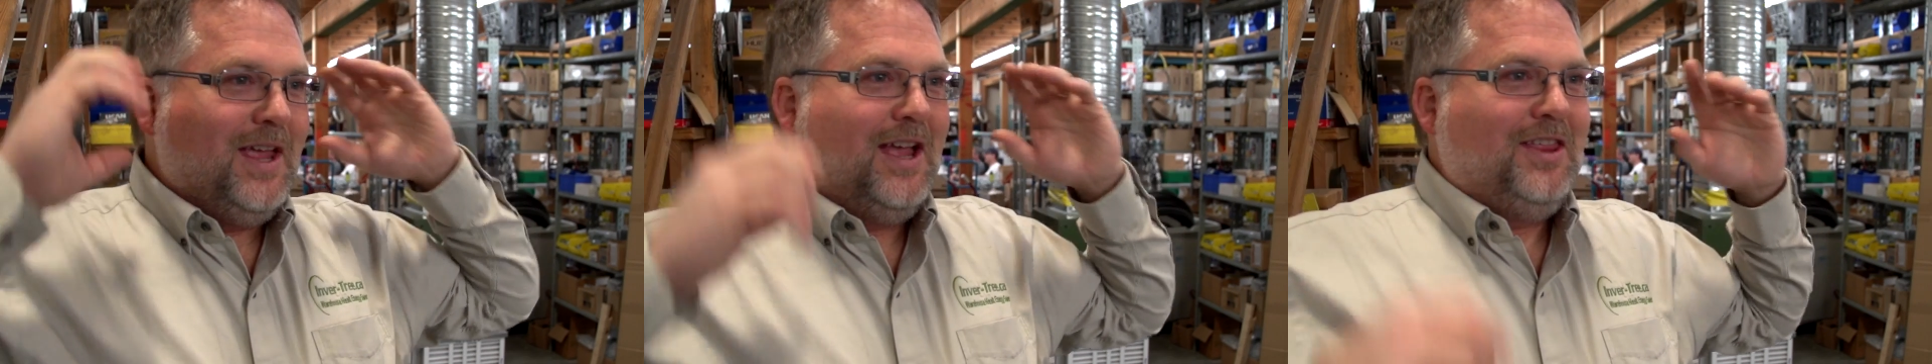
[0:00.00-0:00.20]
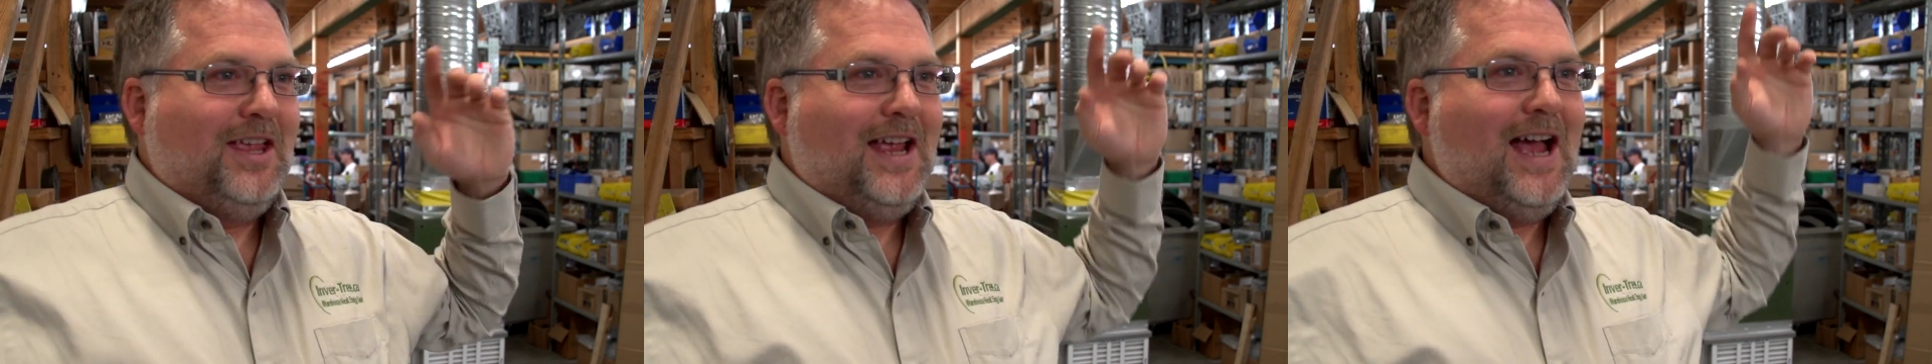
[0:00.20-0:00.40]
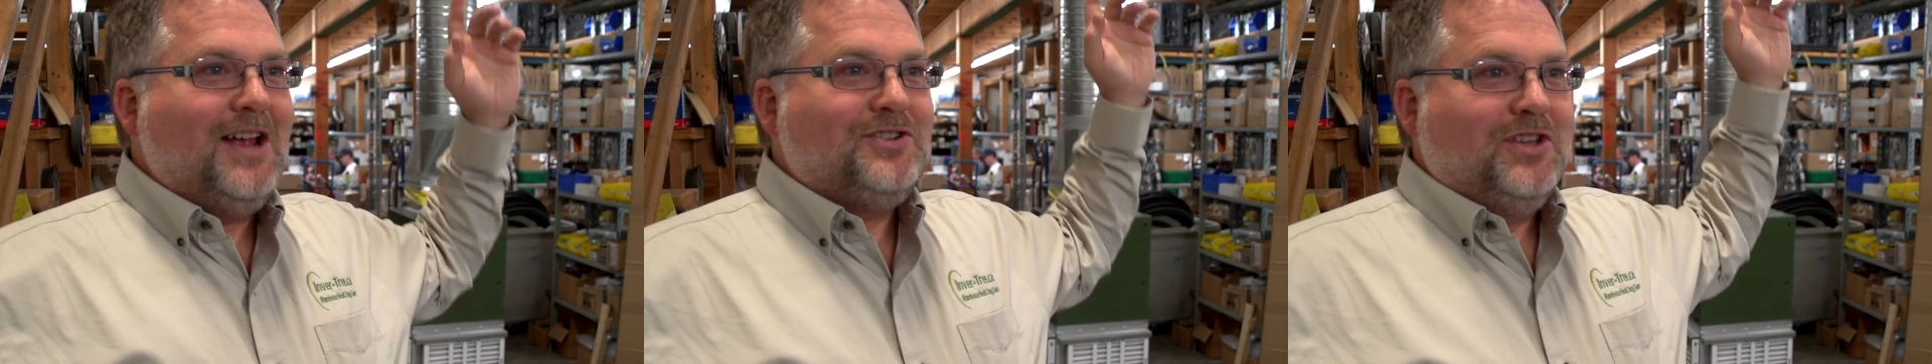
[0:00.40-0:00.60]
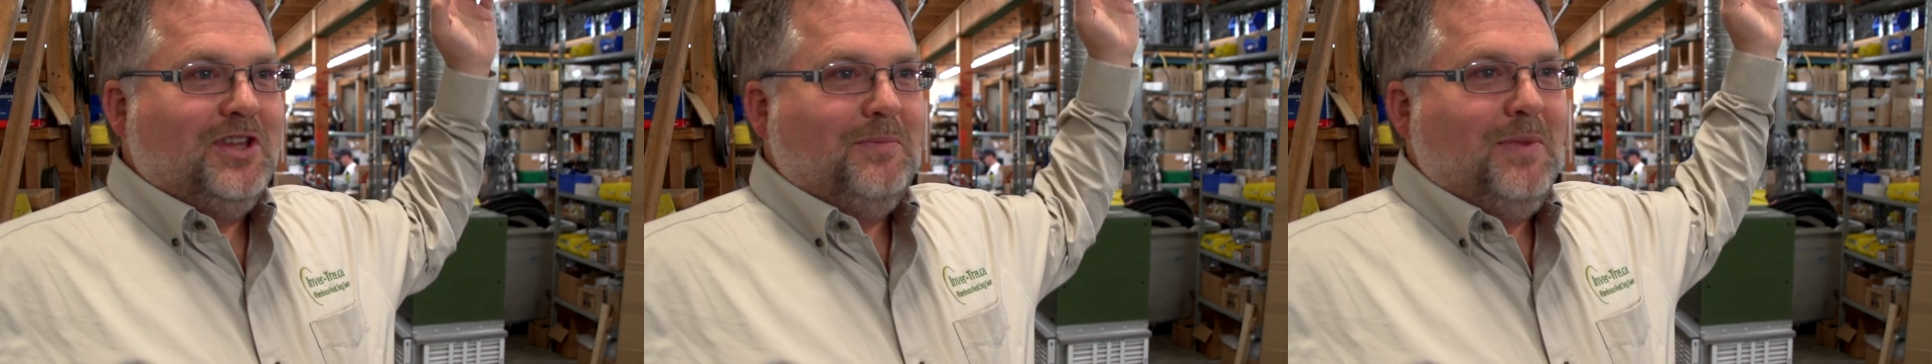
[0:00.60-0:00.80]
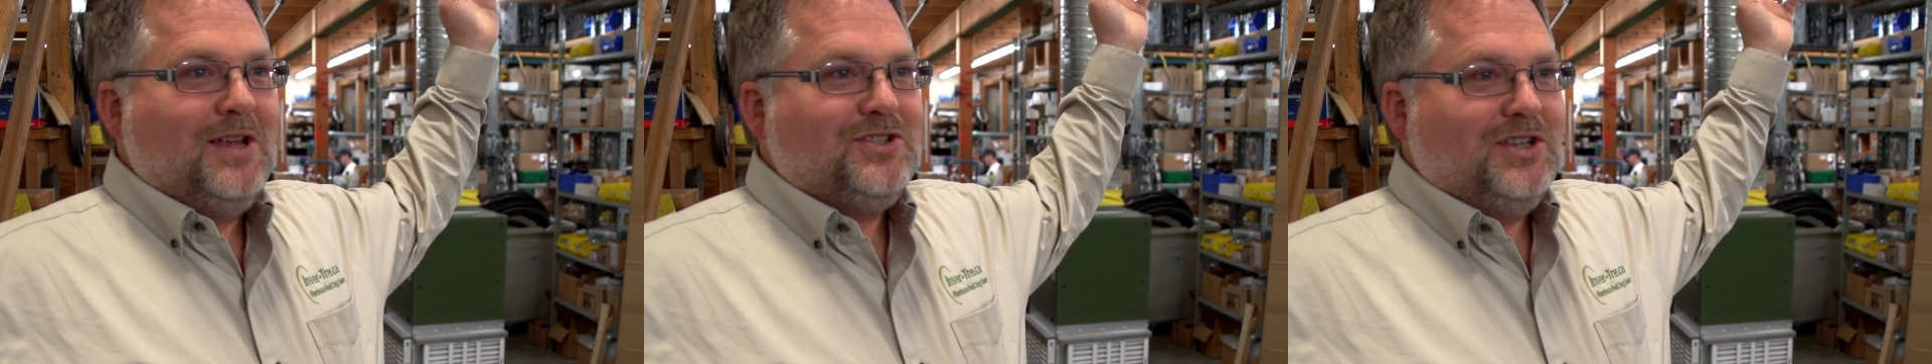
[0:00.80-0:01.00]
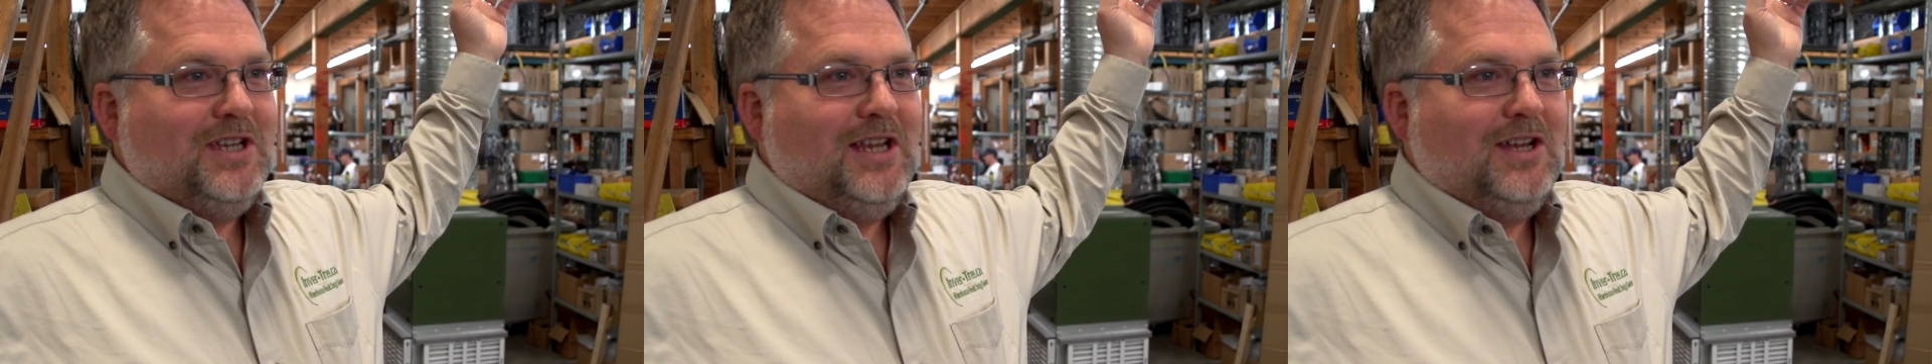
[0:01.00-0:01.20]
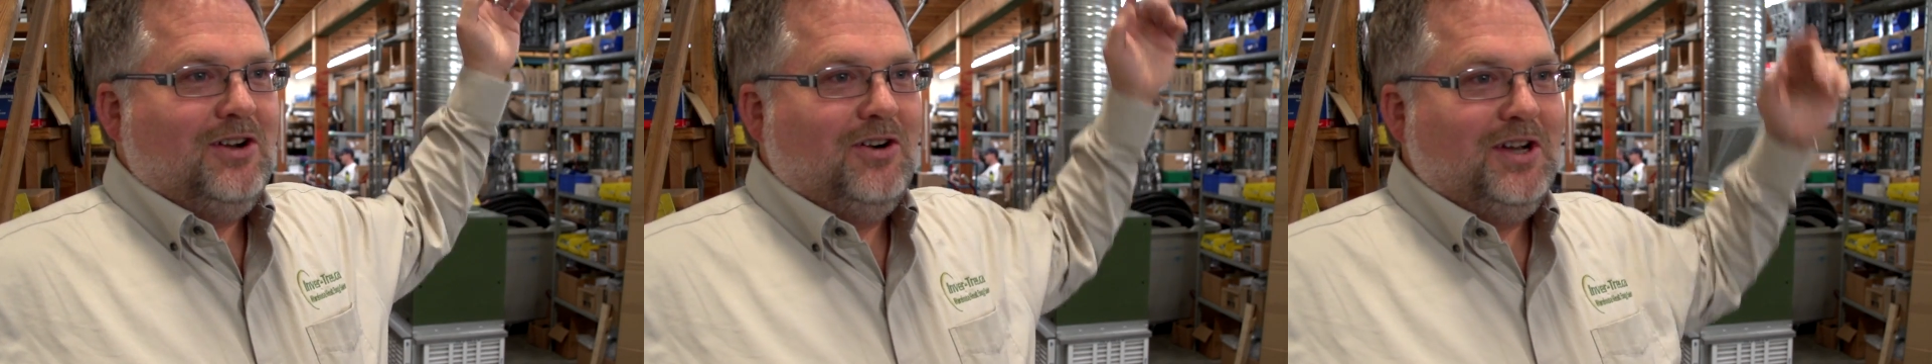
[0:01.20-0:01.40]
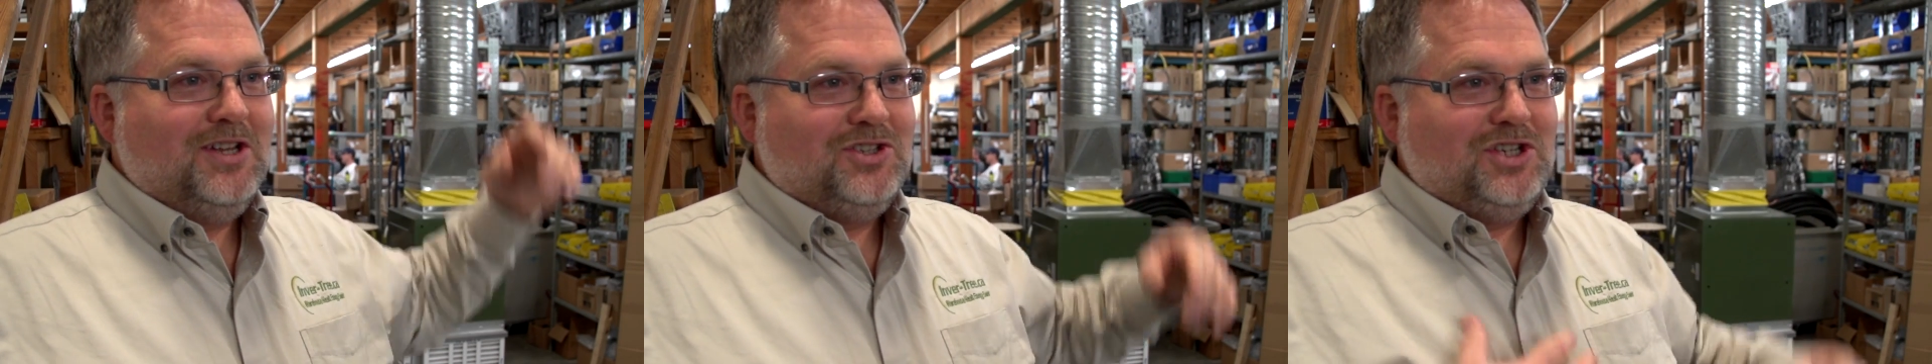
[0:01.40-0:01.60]
And the guys on the mezzanine
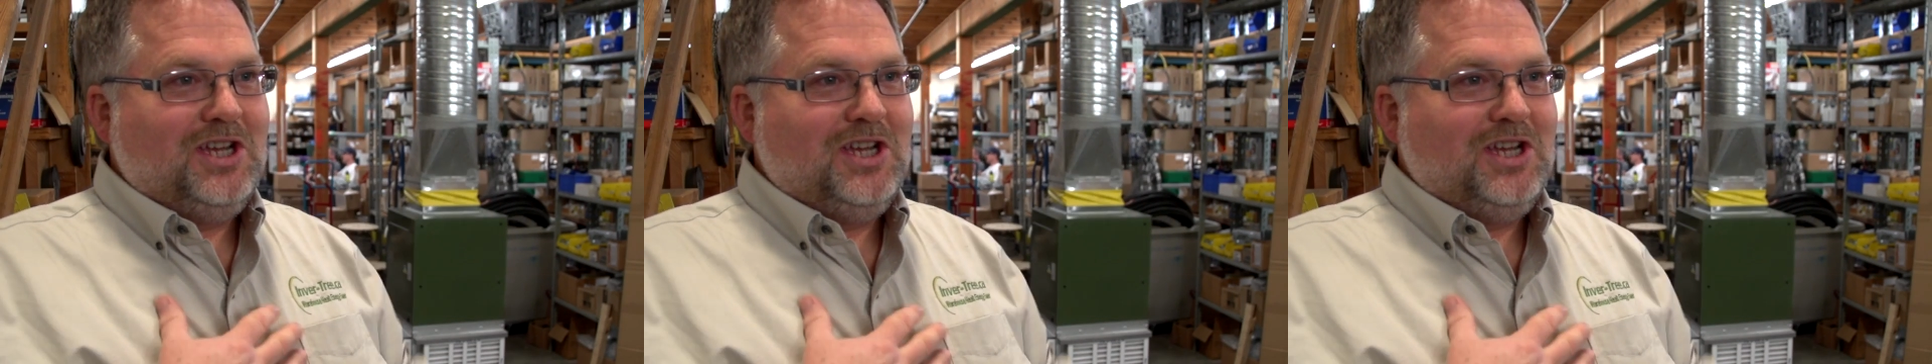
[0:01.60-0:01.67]
are in